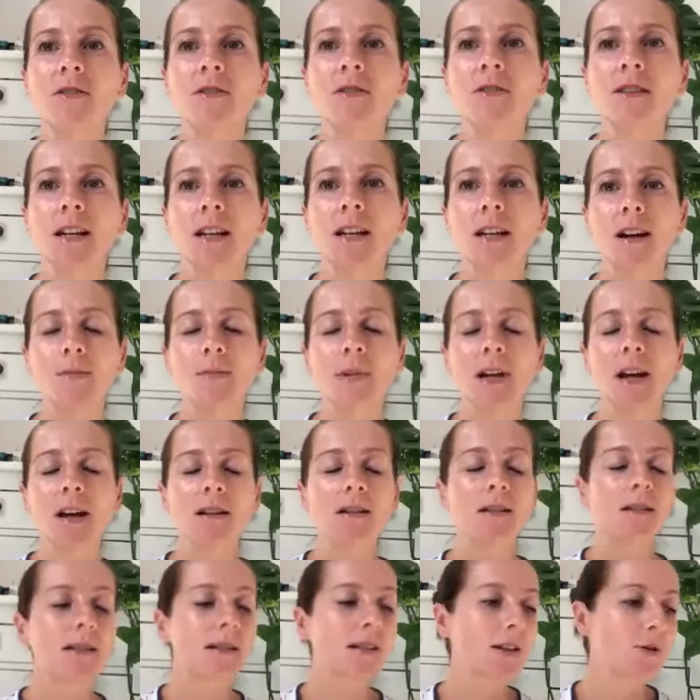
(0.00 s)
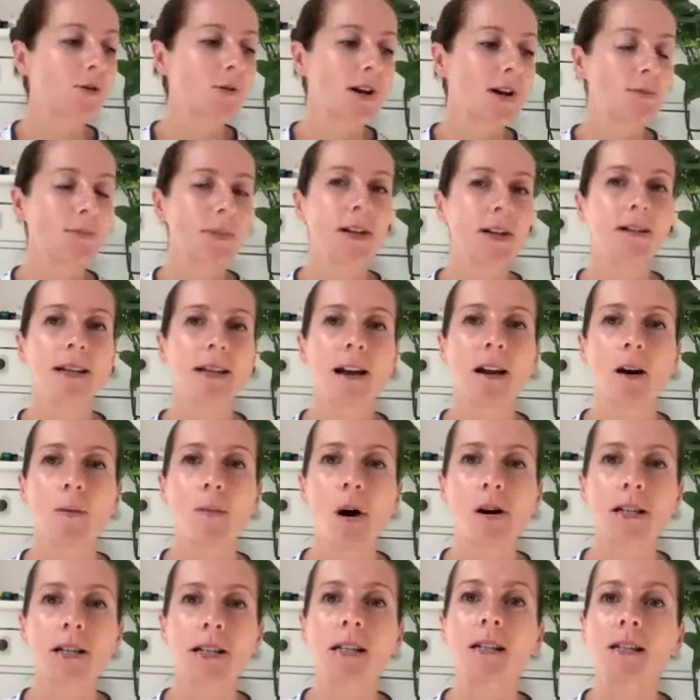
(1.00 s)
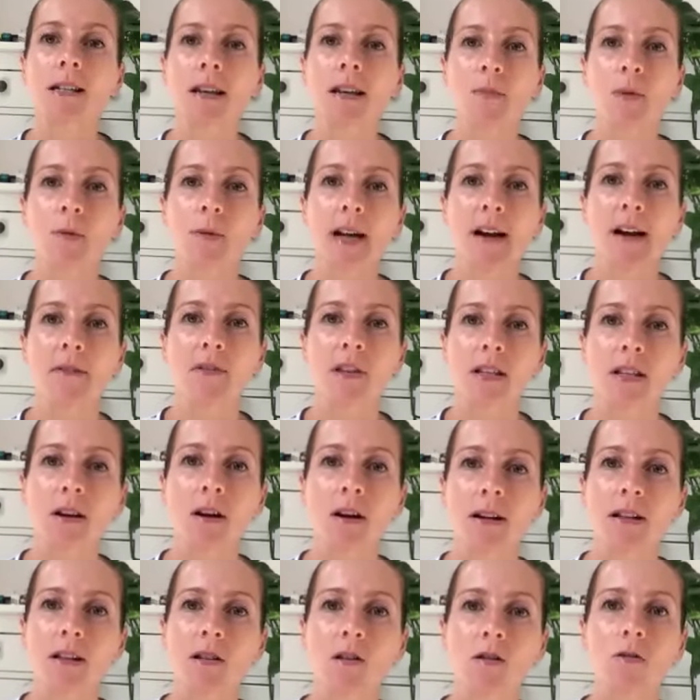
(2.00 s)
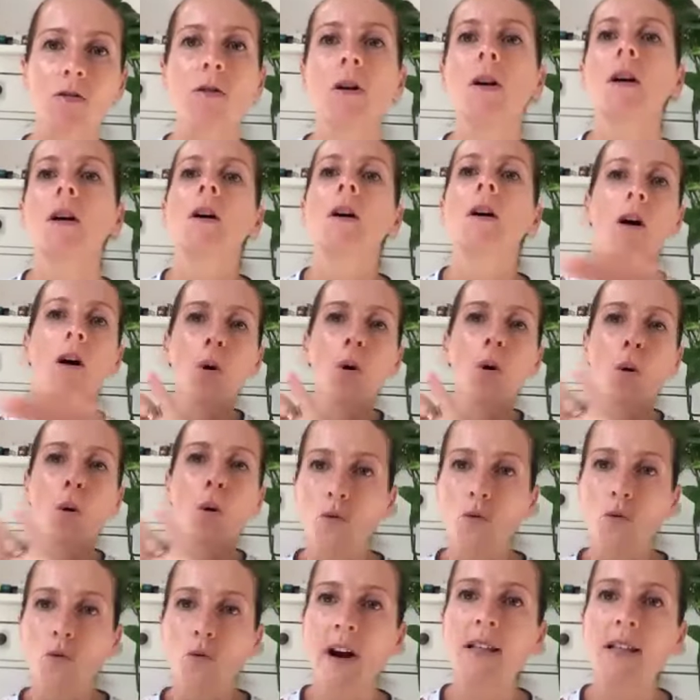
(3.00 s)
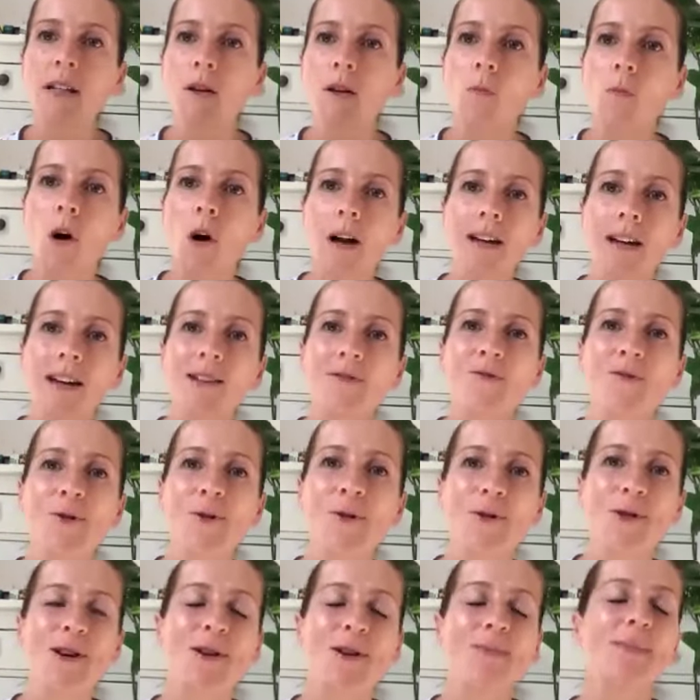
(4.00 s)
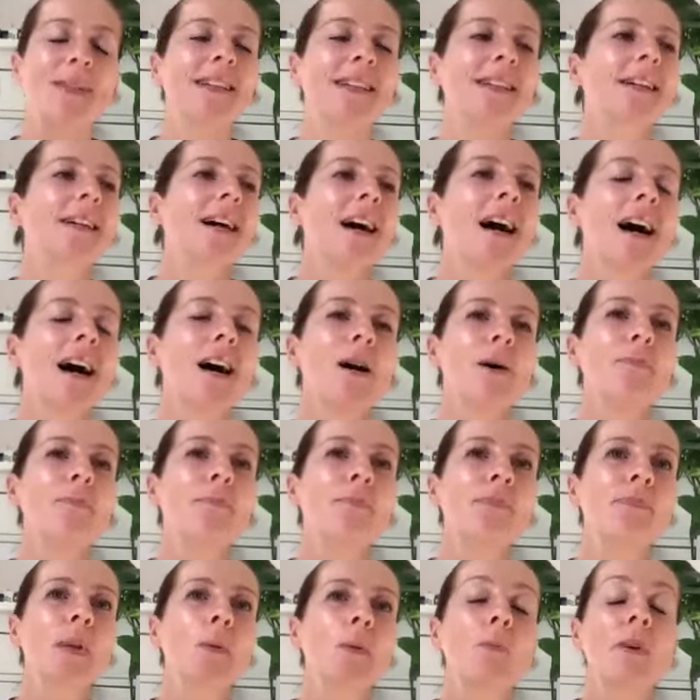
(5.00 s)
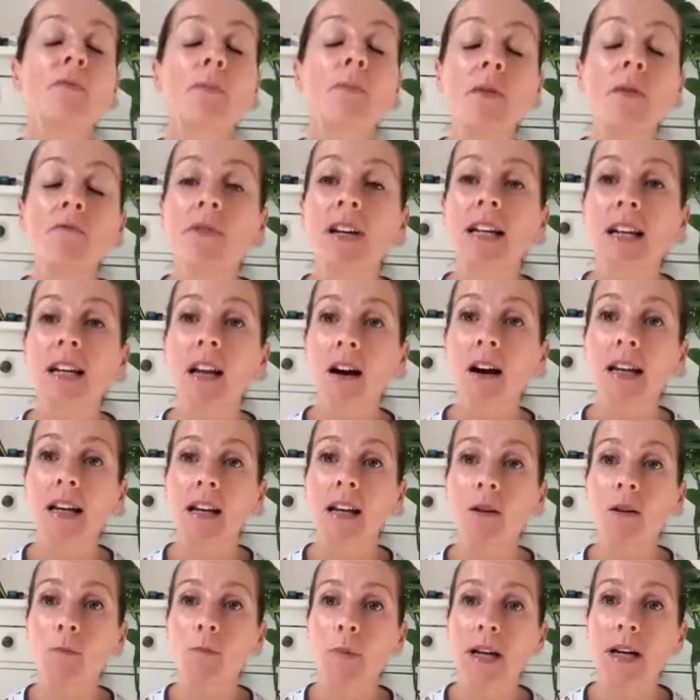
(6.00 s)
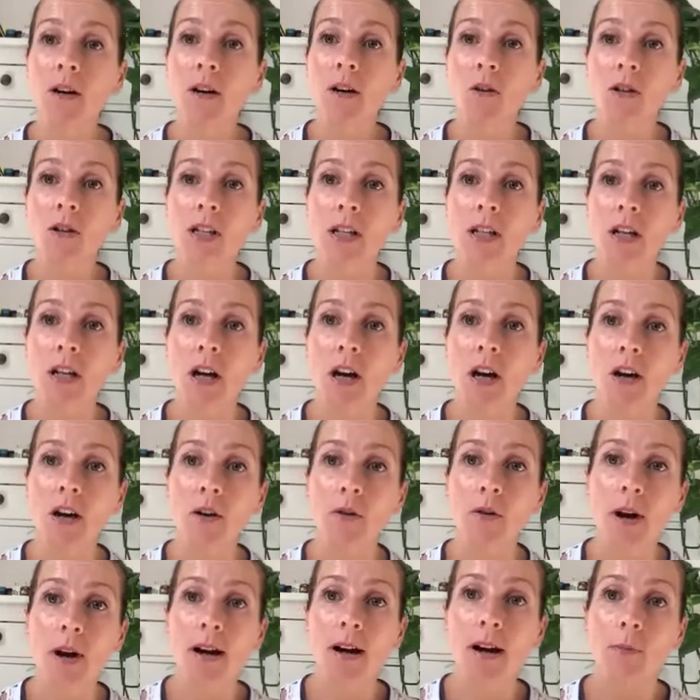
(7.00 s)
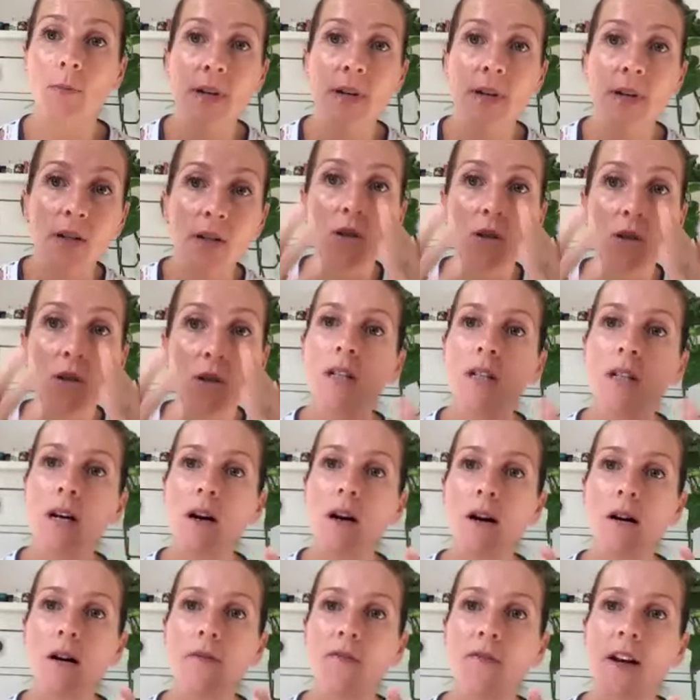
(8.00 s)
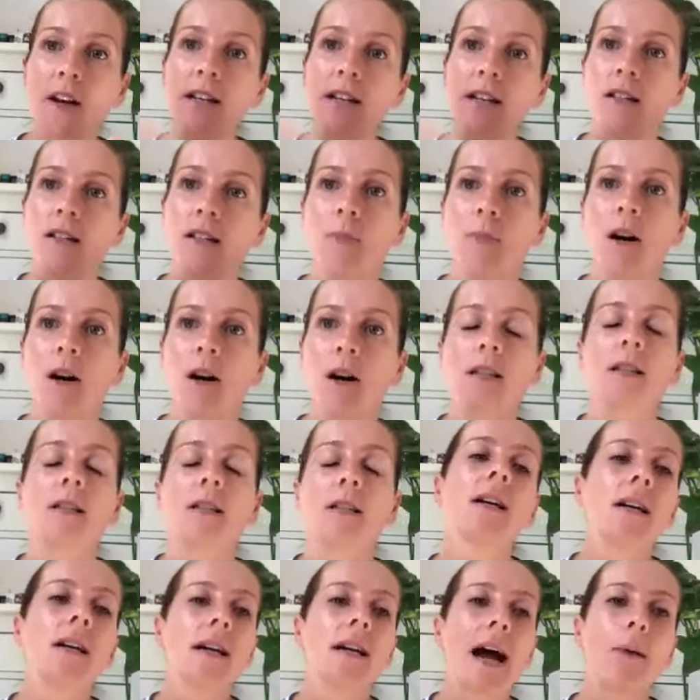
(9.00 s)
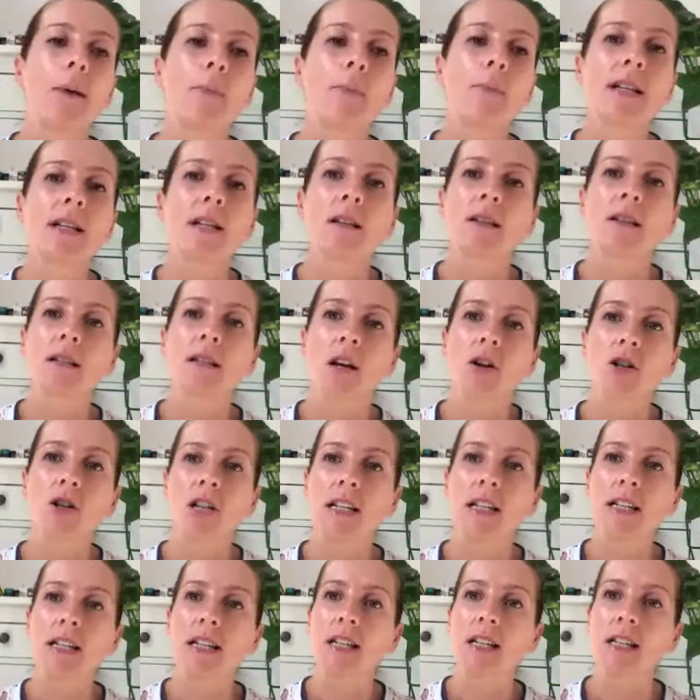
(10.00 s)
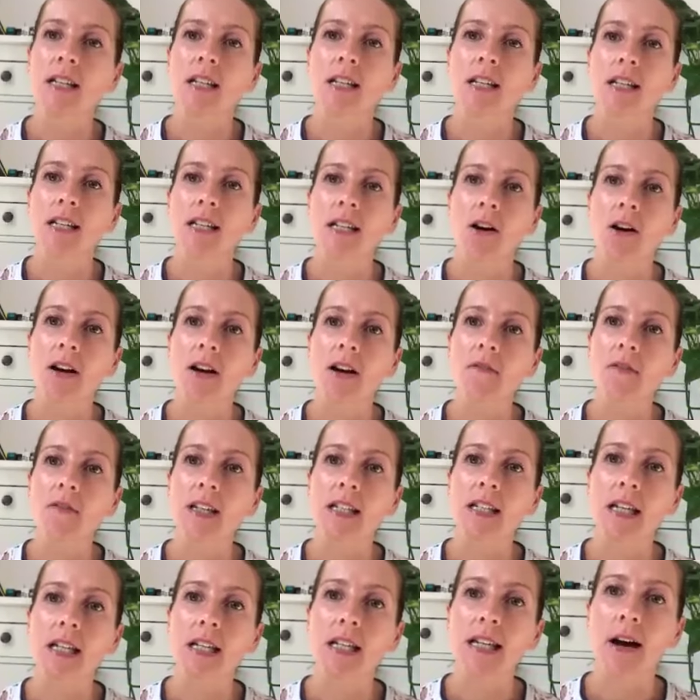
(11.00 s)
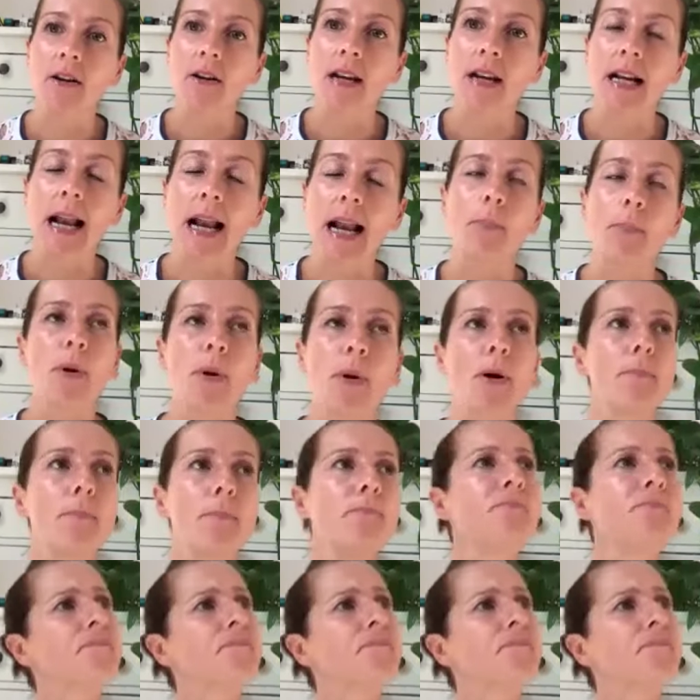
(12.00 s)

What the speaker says: I'm going to tell our marketing team that we have the title already and working for them. We've been really lucky. We got to go, we adorned our face masks and we did a socially distanced site visit down at Clapham.